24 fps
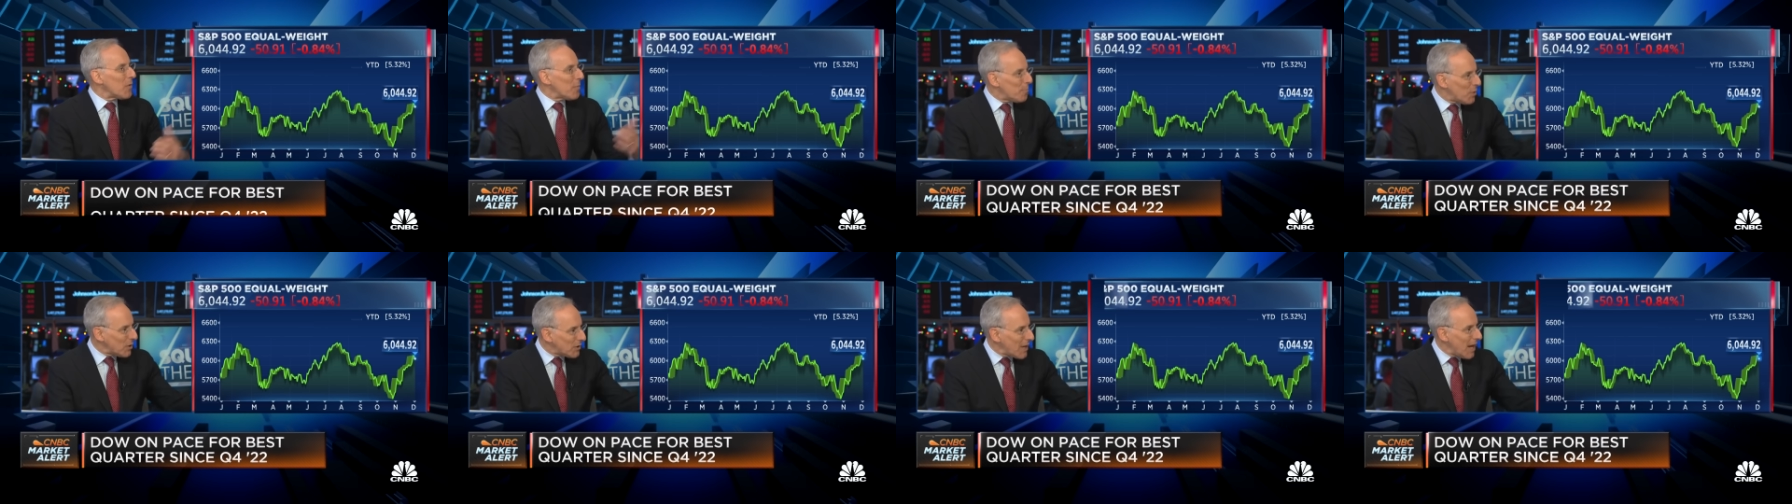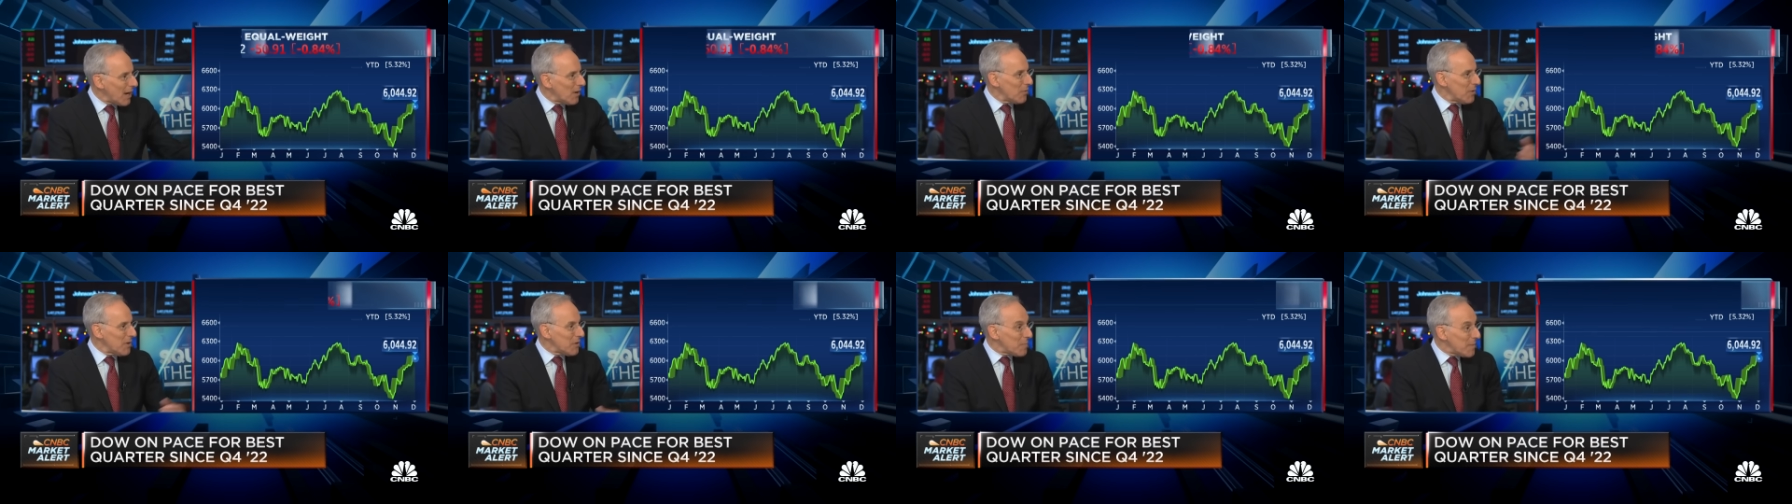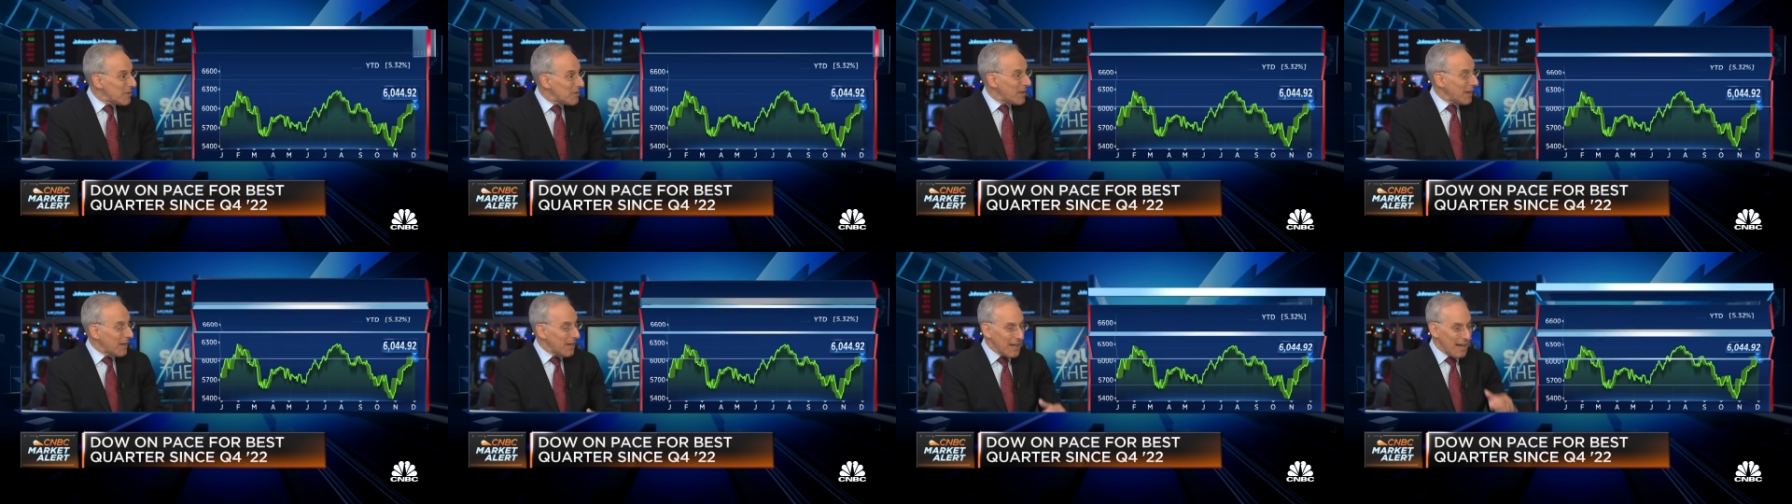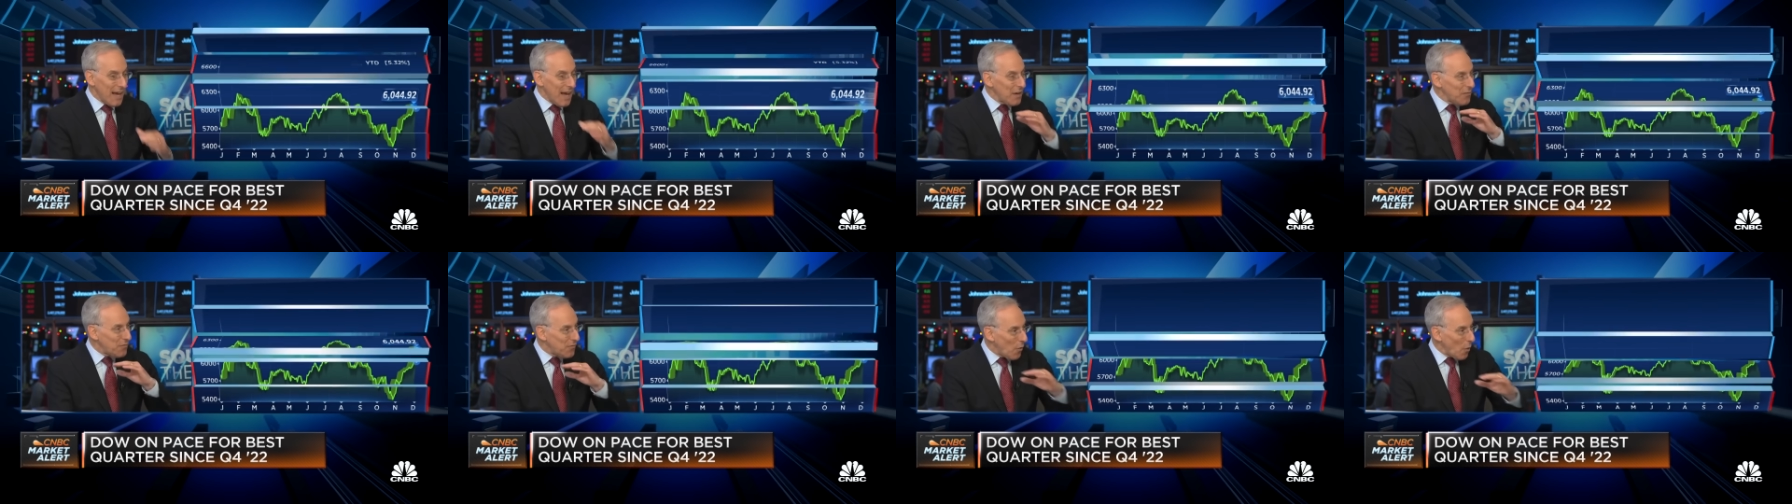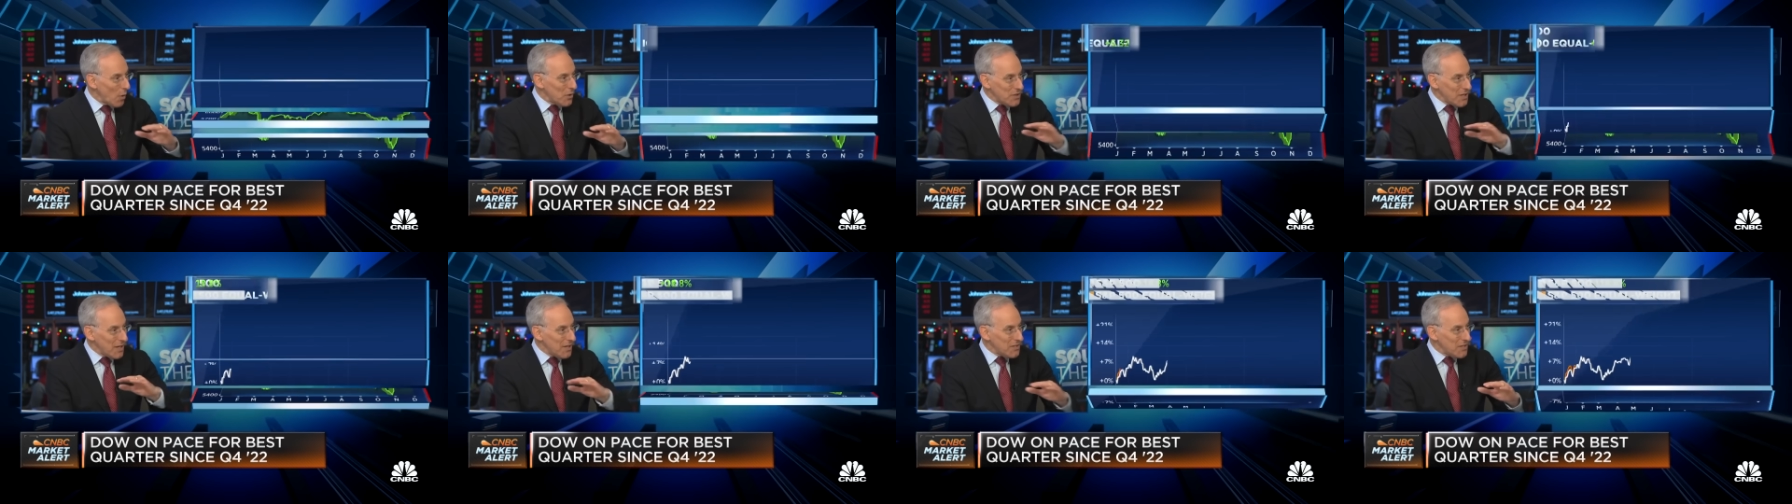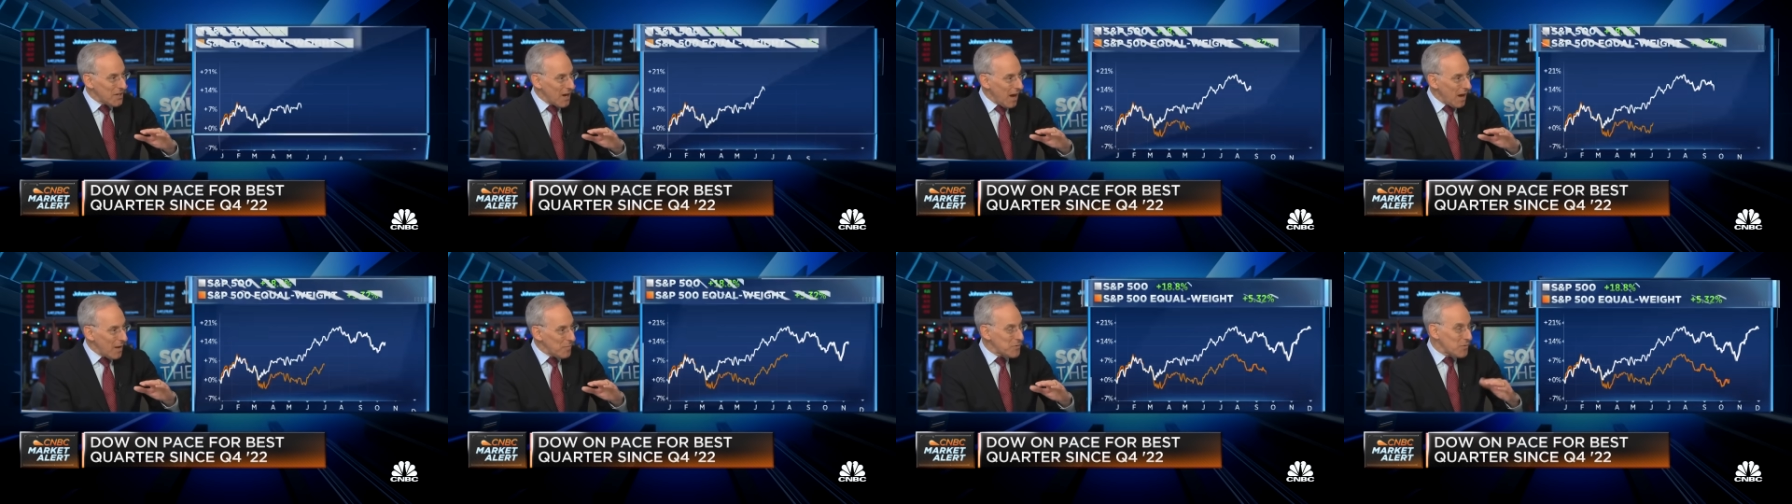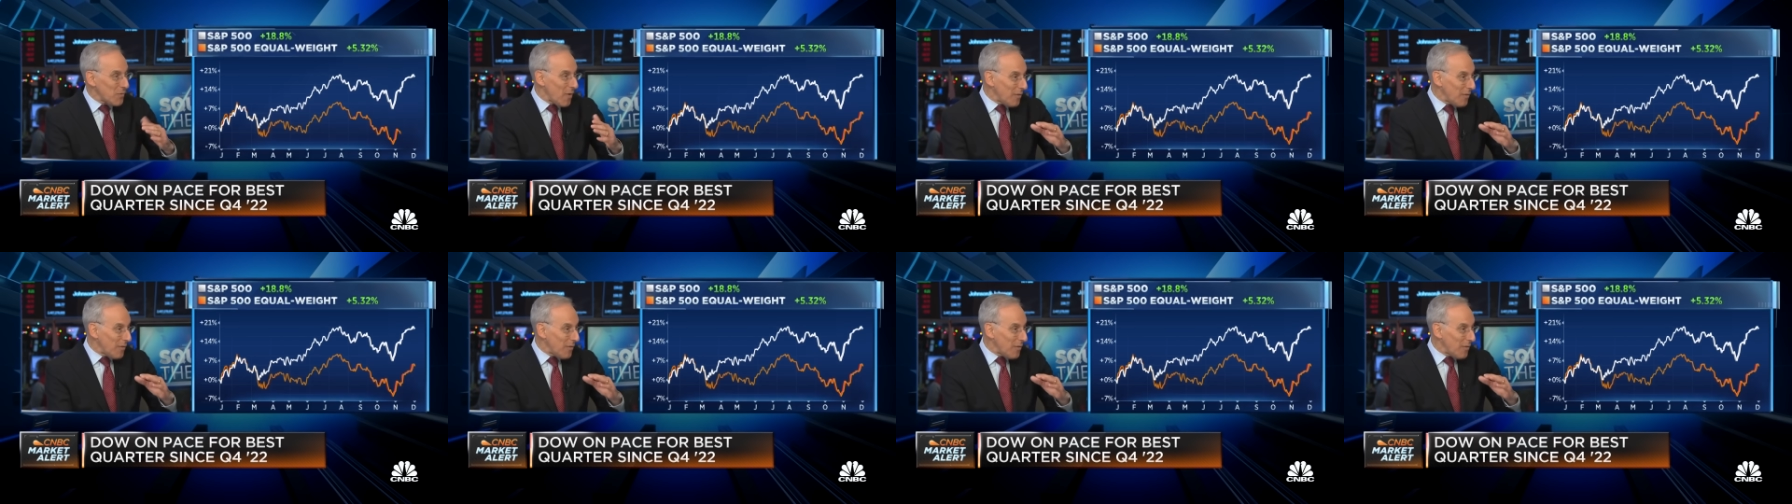Put that arithmetic again 14 times,